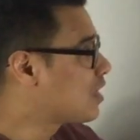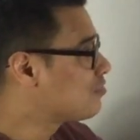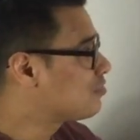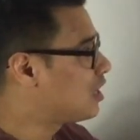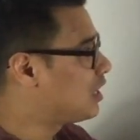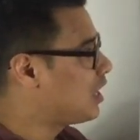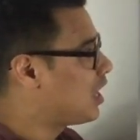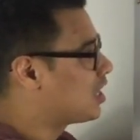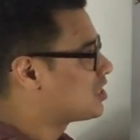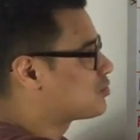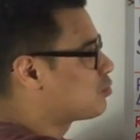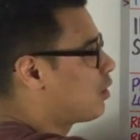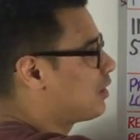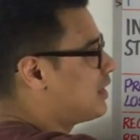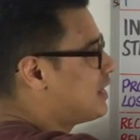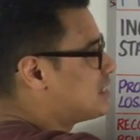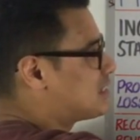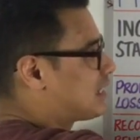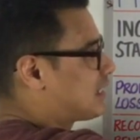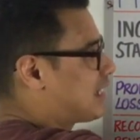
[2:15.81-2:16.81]
The last
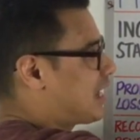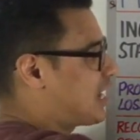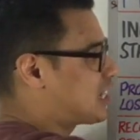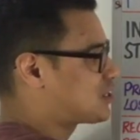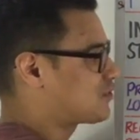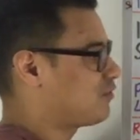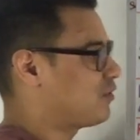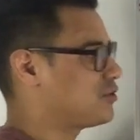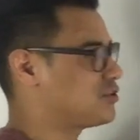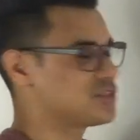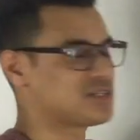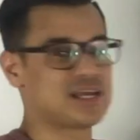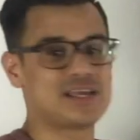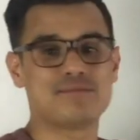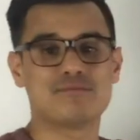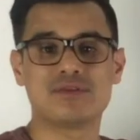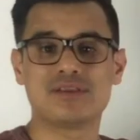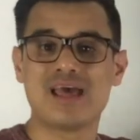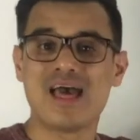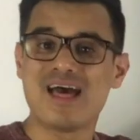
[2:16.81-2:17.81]
one is the cash flow
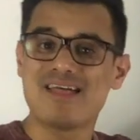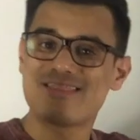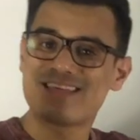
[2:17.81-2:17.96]
statement.